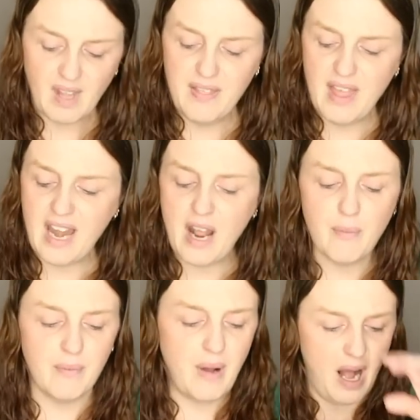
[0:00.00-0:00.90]
then
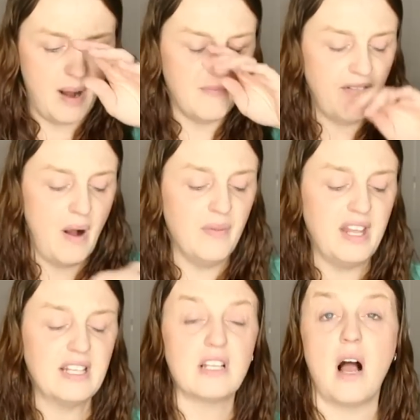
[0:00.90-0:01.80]
I um, found
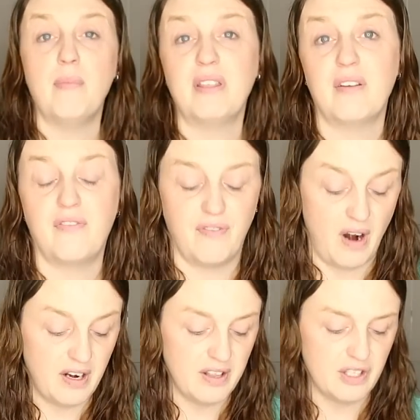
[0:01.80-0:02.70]
these up at the
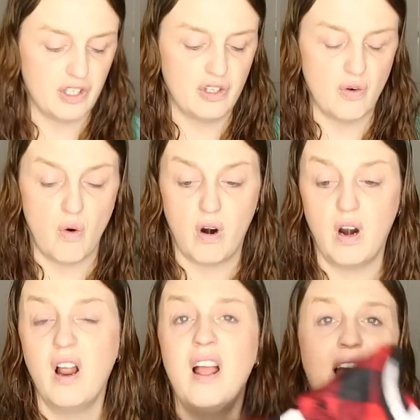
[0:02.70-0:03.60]
front of the
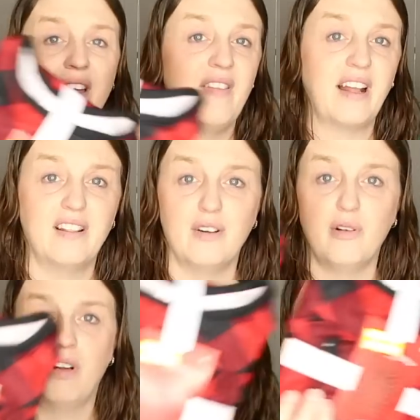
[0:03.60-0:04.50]
store in like
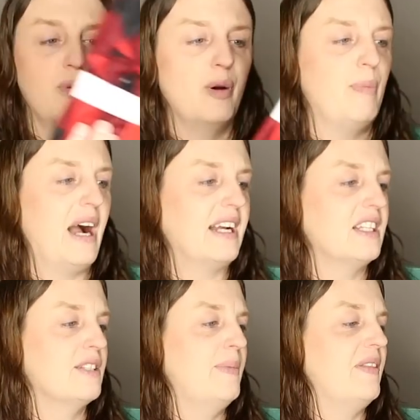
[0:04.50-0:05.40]
little cardboard
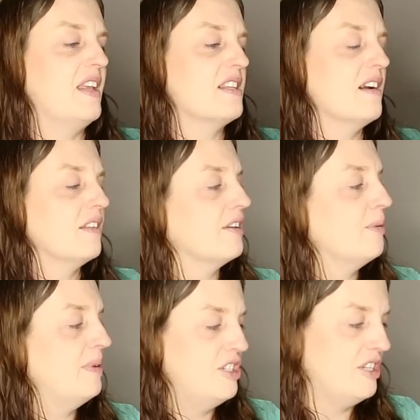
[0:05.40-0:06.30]
boxes, but these are
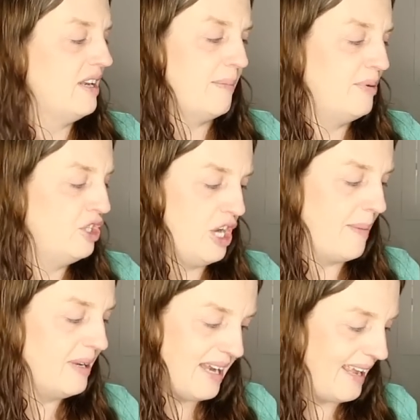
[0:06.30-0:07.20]
little
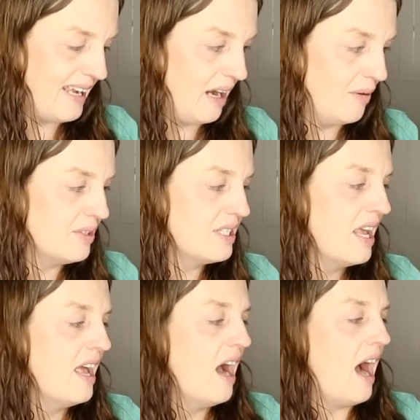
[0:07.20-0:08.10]
pajama nightgowns.
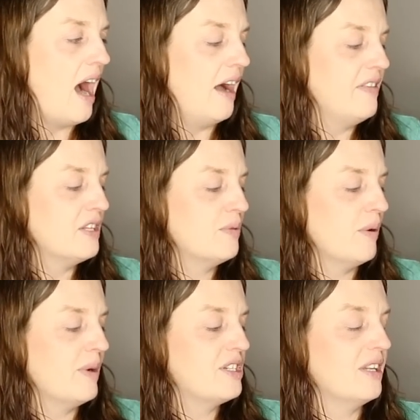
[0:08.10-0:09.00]
Uh, these
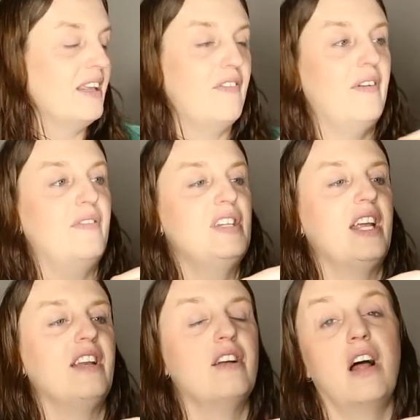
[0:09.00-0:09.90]
were originally
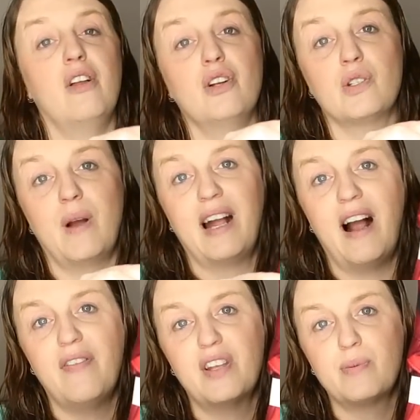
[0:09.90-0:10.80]
$15, so I
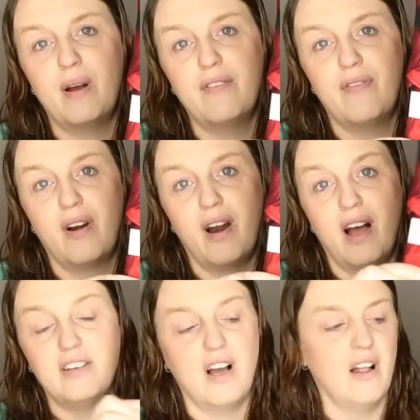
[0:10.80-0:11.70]
got this one for
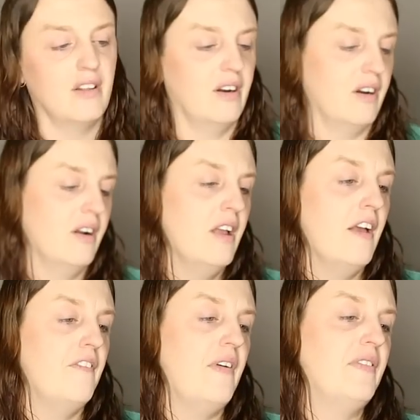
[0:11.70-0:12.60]
a dollar
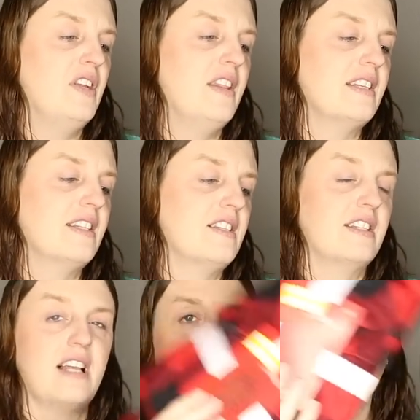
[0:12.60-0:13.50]
fifty. This is
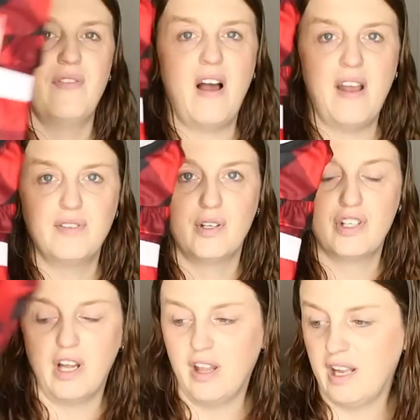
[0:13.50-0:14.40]
a size 5, so
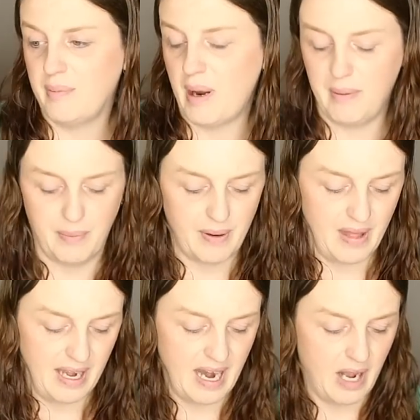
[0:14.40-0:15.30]
Charlotte could probably wear
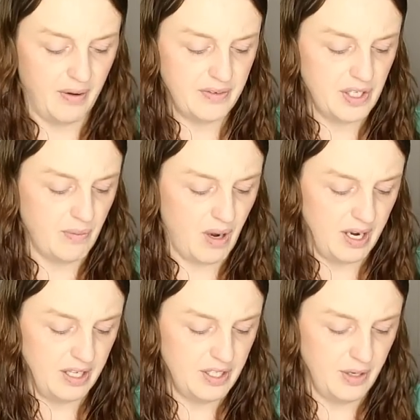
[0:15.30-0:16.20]
that now if she
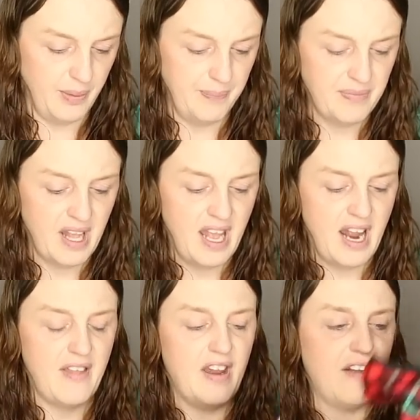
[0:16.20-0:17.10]
wanted to.
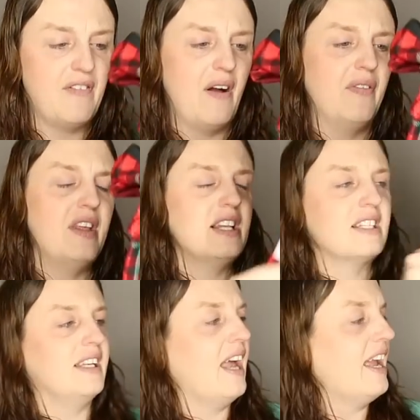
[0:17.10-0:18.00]
And then I found
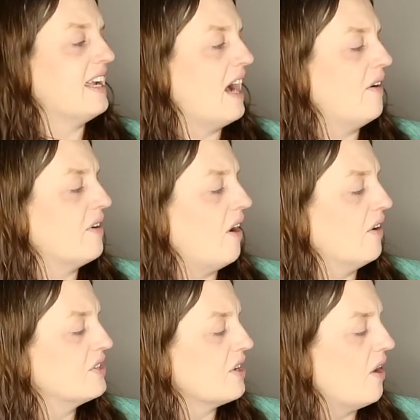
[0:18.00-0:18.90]
this nightgown
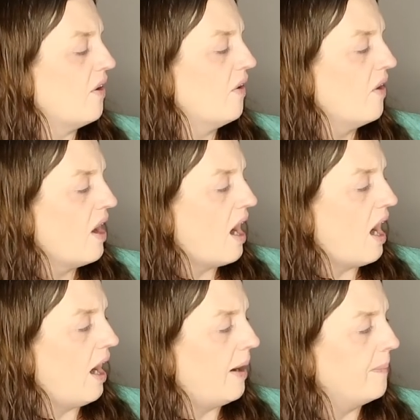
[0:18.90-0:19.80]
also.
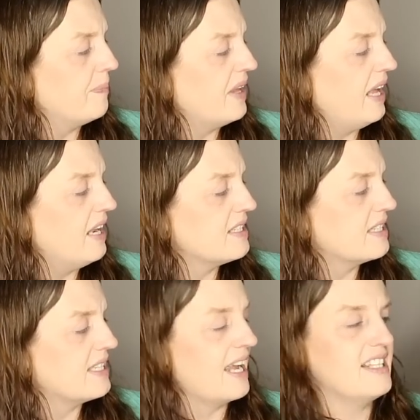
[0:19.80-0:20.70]
Um, it is
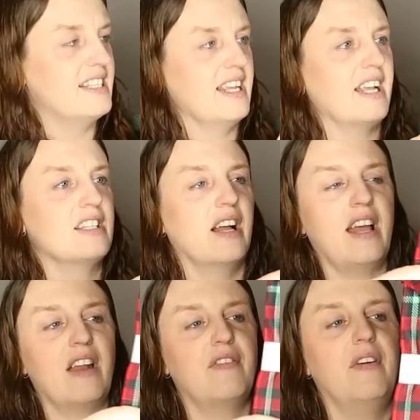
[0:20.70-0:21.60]
a size 6,
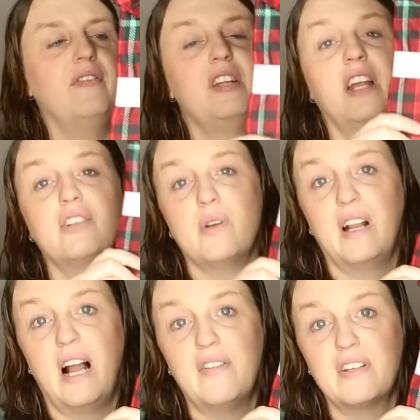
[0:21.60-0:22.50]
again 15, so
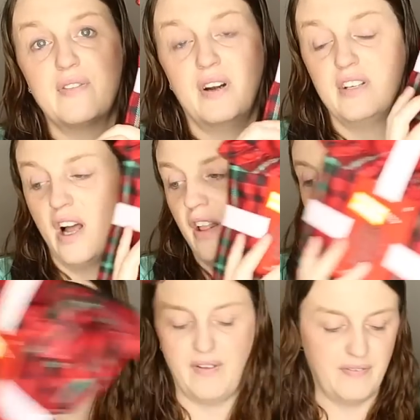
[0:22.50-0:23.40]
I got this for a
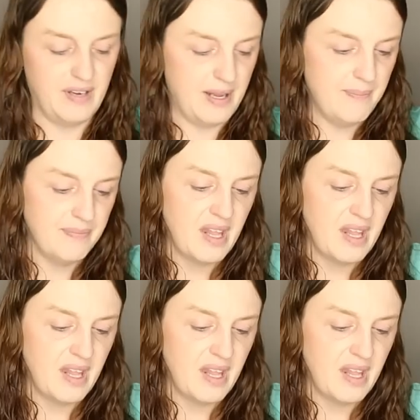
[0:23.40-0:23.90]
dollar fifty.